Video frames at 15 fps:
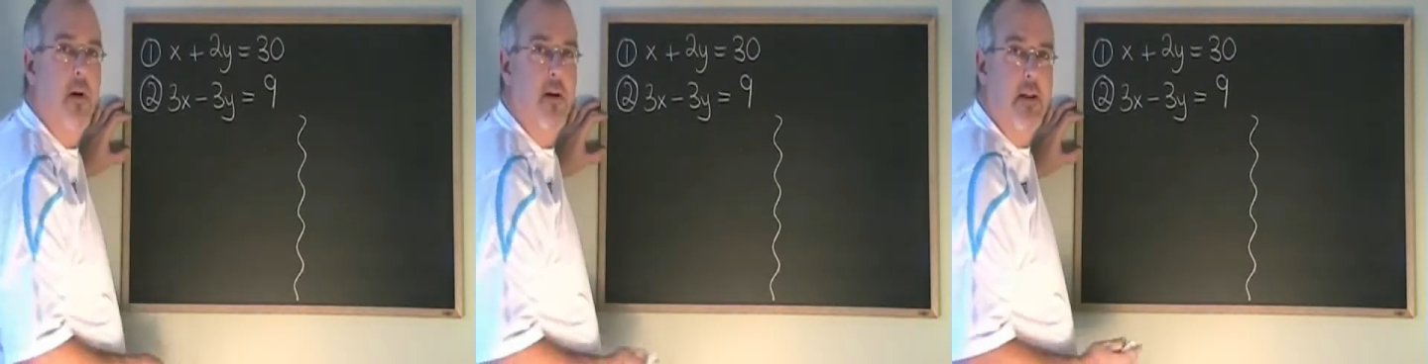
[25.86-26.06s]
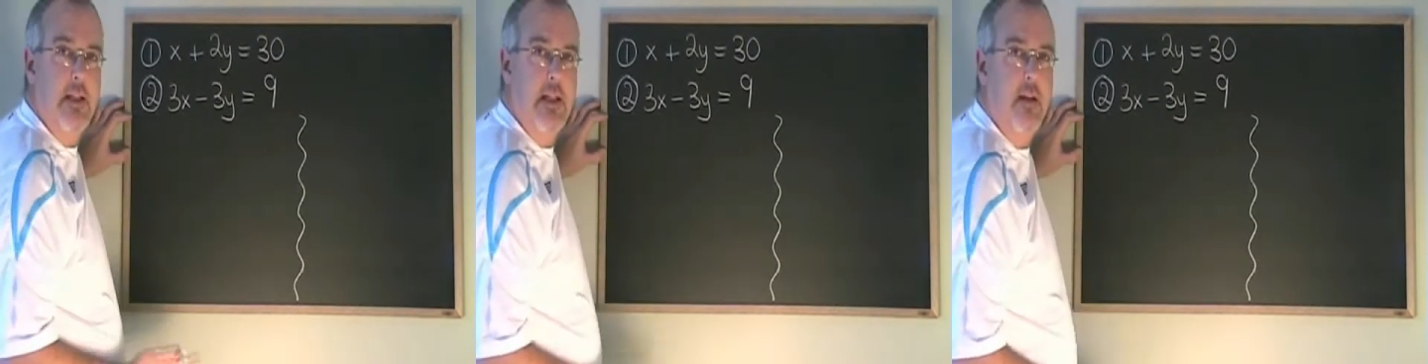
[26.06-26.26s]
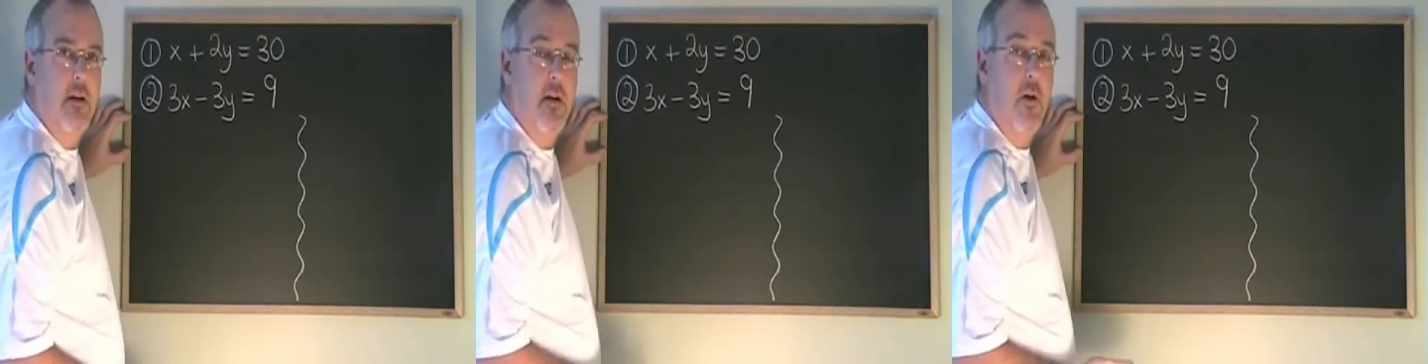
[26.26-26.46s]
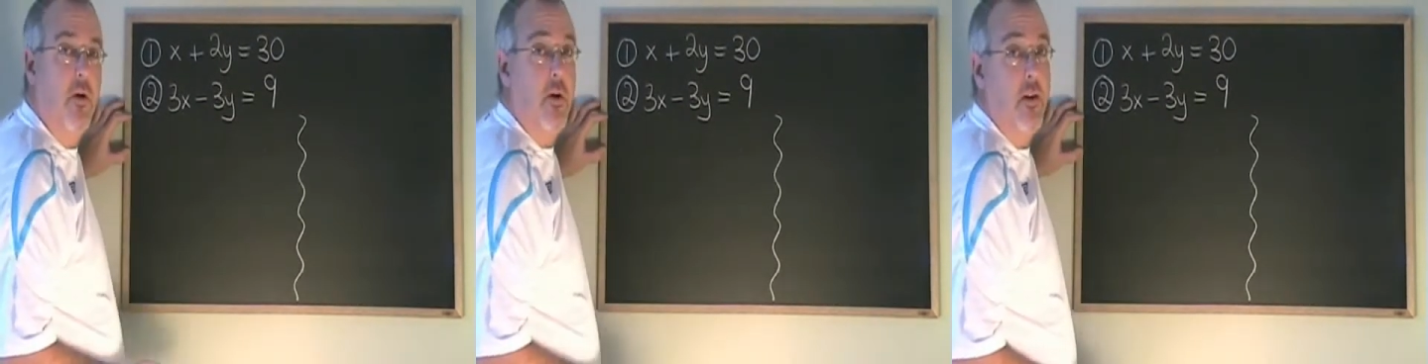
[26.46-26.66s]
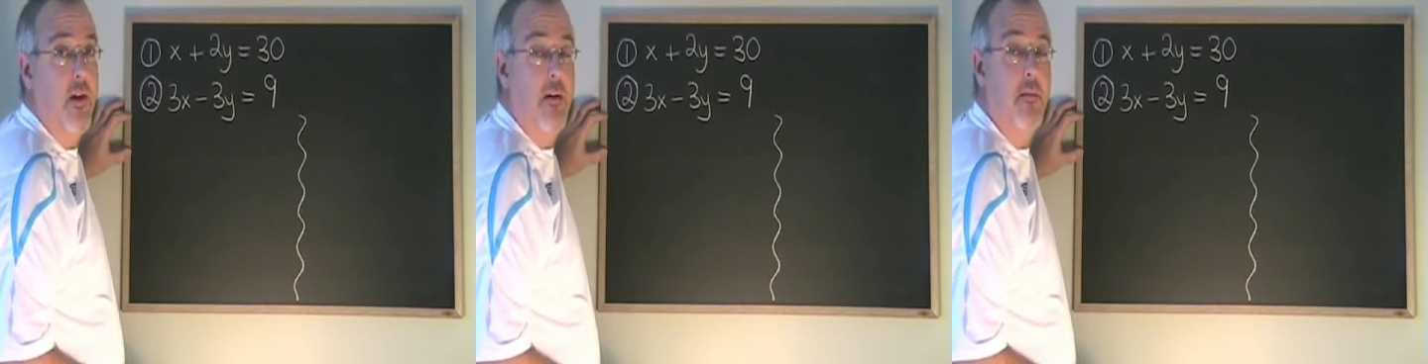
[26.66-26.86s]
single whole
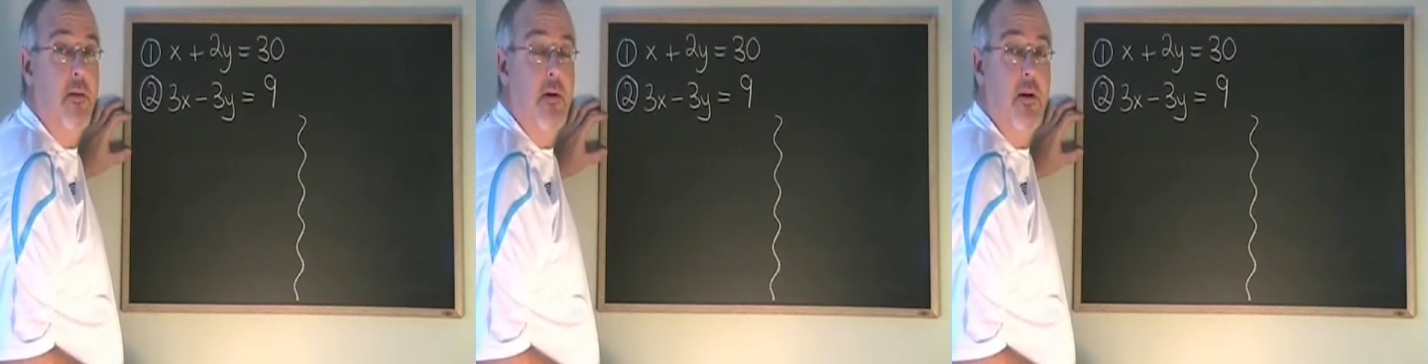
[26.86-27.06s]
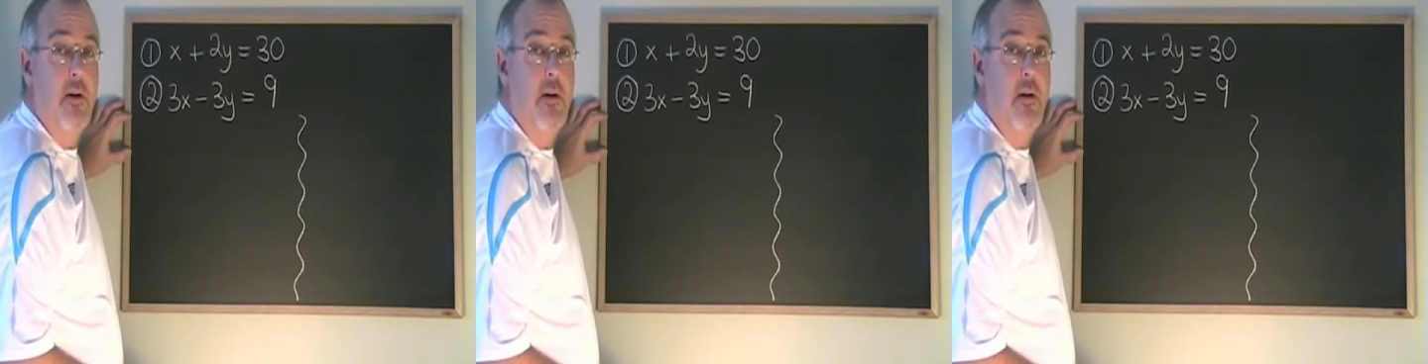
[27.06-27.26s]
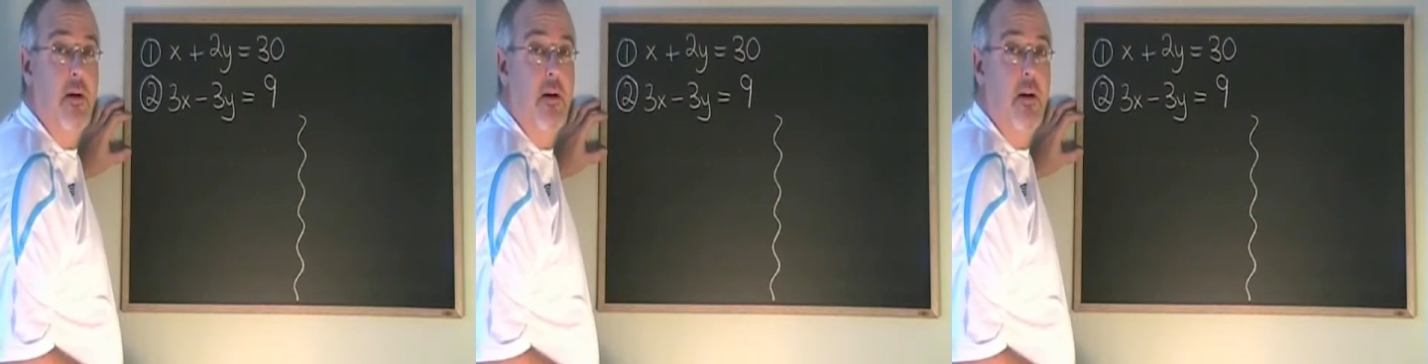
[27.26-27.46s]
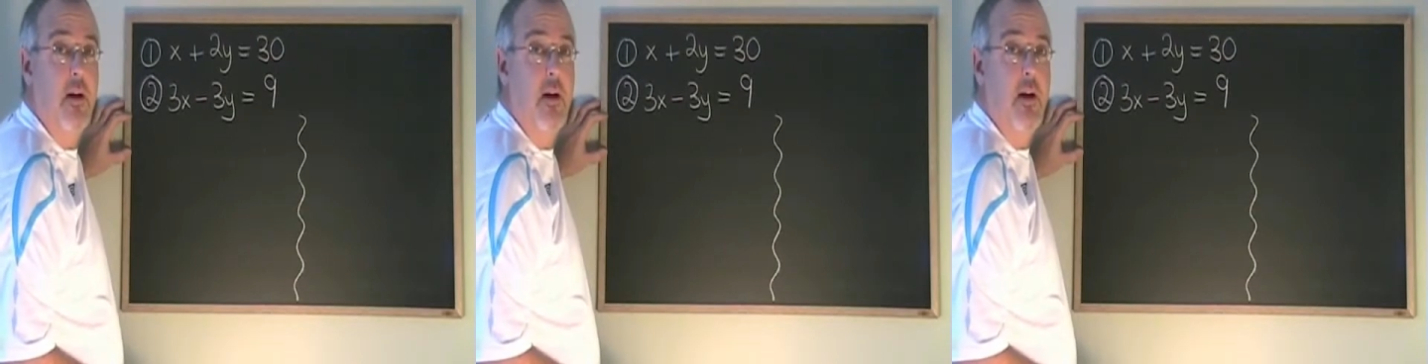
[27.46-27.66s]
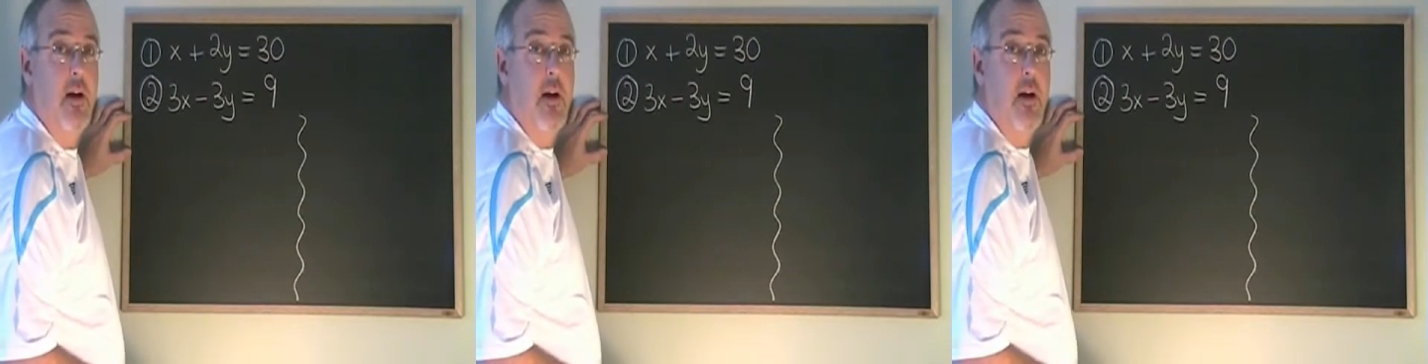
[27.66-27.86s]
number
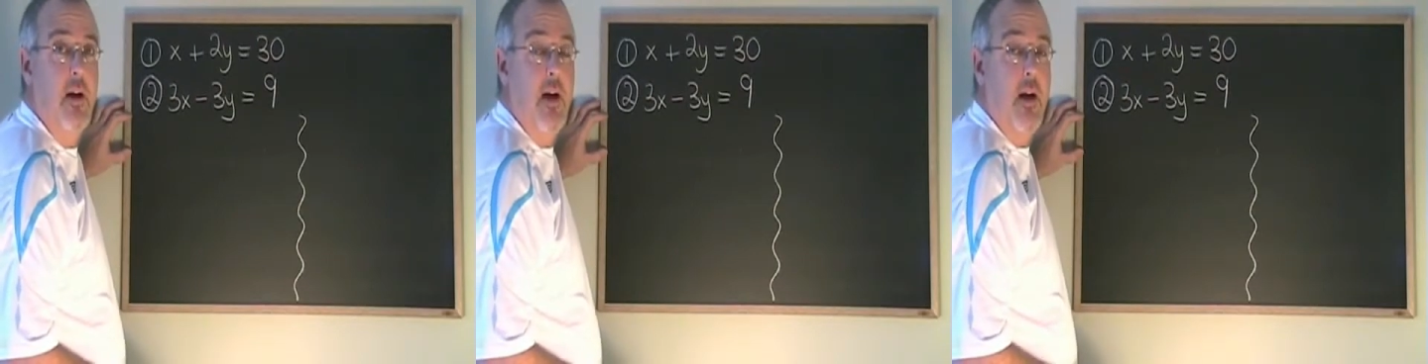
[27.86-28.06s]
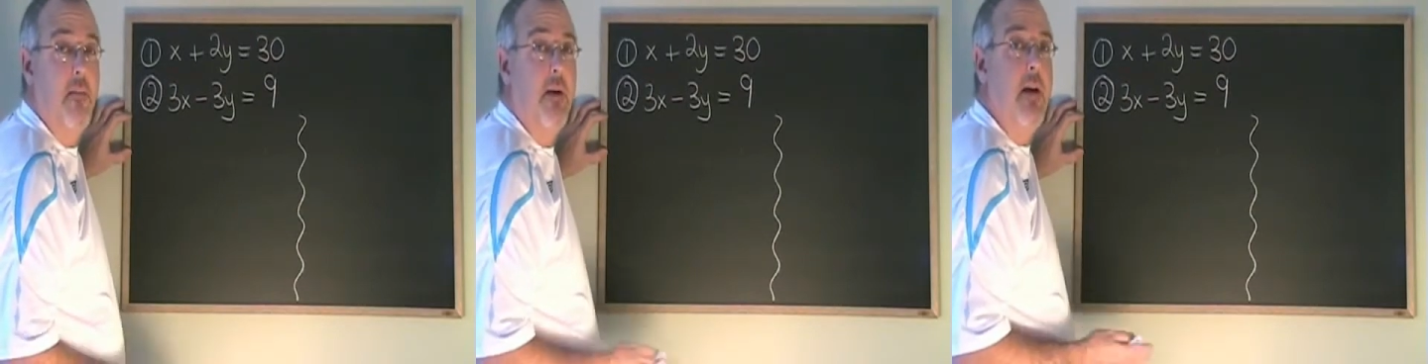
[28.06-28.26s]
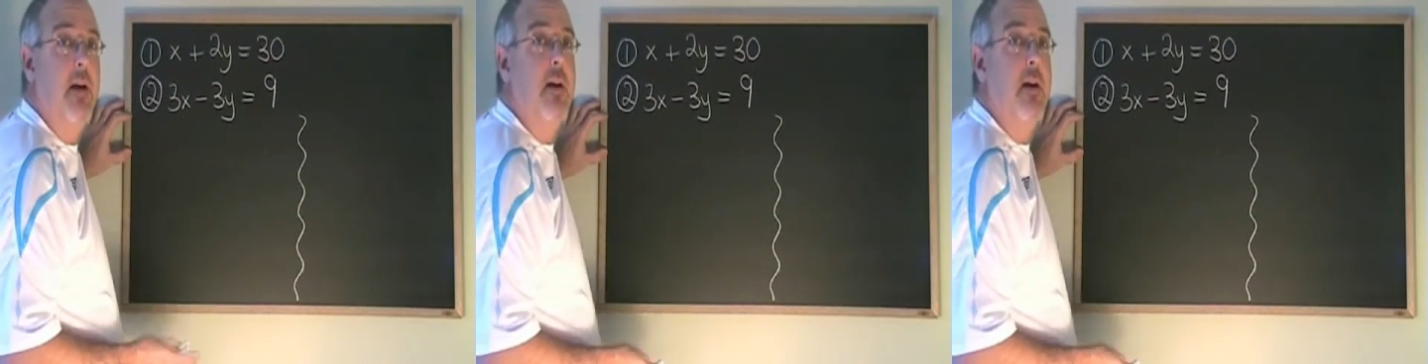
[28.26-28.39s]
and make it